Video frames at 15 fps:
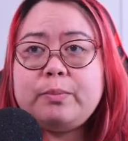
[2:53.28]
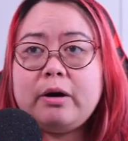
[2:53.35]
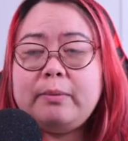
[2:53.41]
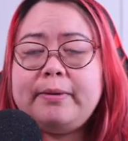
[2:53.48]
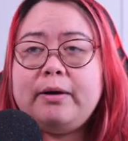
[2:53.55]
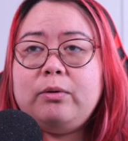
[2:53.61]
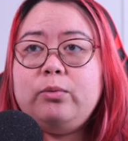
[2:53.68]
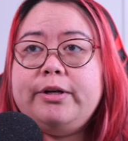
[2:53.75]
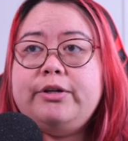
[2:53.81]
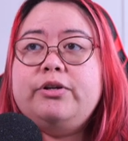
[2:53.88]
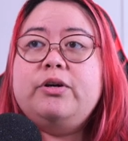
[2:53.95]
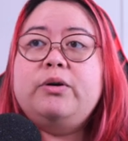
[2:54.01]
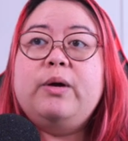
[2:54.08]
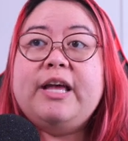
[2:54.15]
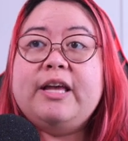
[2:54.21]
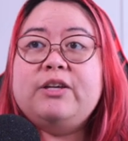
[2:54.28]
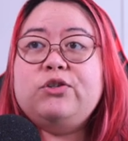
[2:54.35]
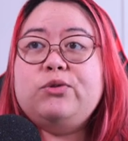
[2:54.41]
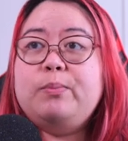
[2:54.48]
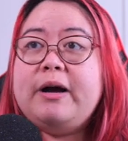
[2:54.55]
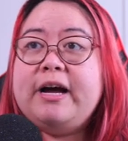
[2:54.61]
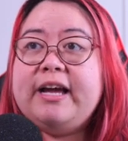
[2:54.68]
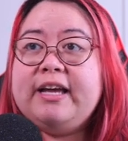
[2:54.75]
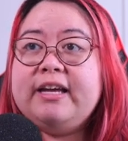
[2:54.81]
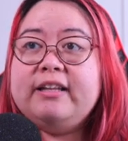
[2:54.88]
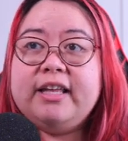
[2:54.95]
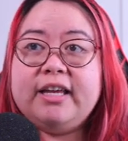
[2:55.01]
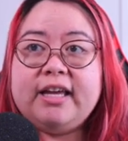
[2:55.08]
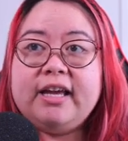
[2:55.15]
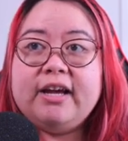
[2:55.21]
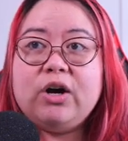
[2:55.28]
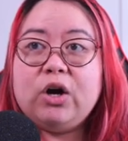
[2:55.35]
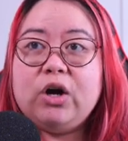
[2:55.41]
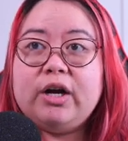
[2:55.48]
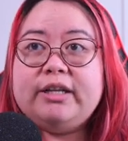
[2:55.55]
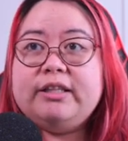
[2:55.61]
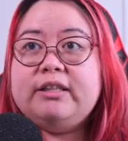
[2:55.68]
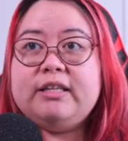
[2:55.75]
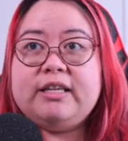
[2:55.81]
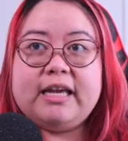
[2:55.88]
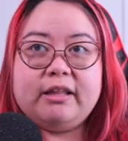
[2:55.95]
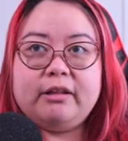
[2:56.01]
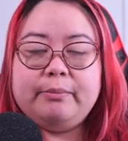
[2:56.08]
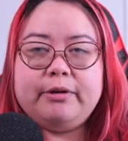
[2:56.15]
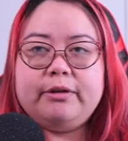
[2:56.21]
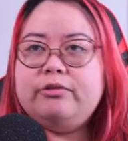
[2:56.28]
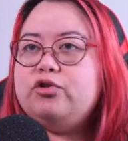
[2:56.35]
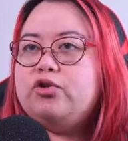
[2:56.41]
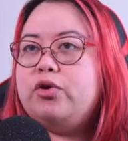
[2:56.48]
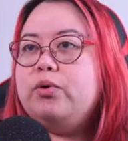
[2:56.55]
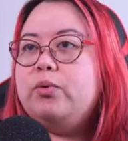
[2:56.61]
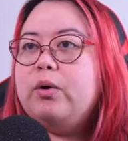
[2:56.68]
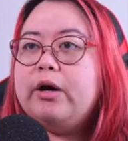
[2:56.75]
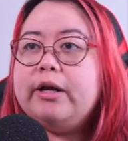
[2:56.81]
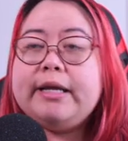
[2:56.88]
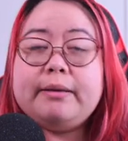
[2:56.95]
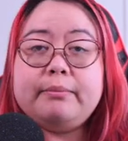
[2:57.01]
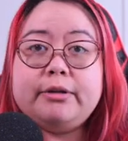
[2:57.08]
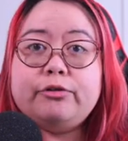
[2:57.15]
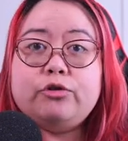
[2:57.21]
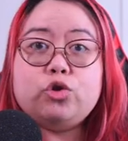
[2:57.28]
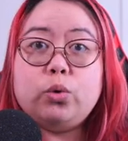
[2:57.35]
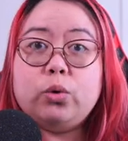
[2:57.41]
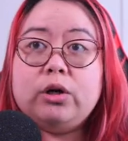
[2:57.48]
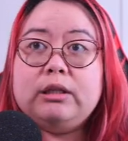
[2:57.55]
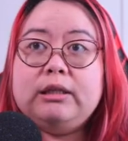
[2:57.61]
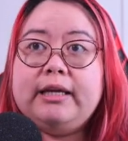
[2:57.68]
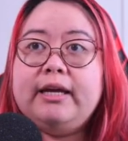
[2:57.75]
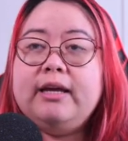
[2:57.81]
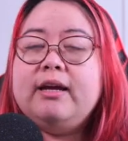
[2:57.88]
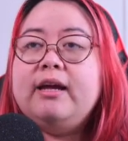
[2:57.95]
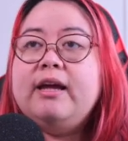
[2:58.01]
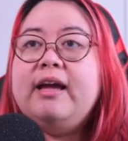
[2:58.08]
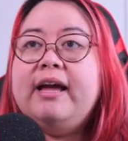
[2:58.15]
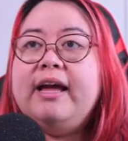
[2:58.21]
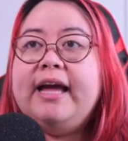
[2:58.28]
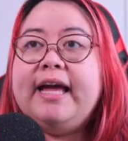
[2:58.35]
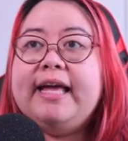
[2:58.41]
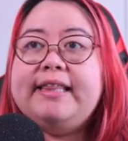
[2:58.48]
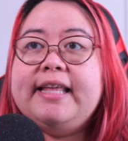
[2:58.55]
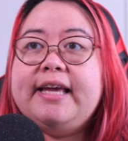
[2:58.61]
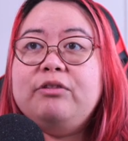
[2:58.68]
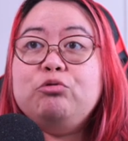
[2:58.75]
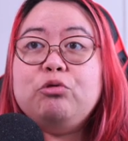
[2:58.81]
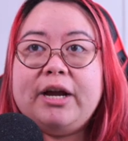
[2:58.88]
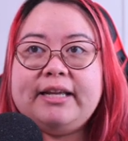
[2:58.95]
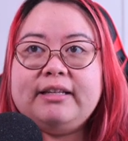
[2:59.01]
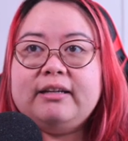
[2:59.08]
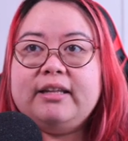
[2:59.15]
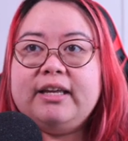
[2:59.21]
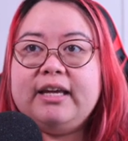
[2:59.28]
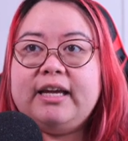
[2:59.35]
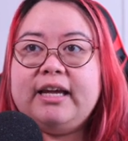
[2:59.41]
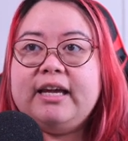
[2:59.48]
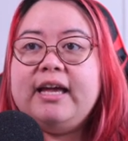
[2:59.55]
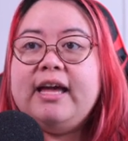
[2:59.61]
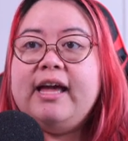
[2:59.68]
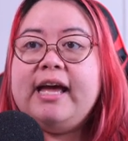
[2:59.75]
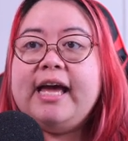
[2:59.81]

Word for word: pop-out window is by clicking on the element, so an image or a link, and then right-clicking.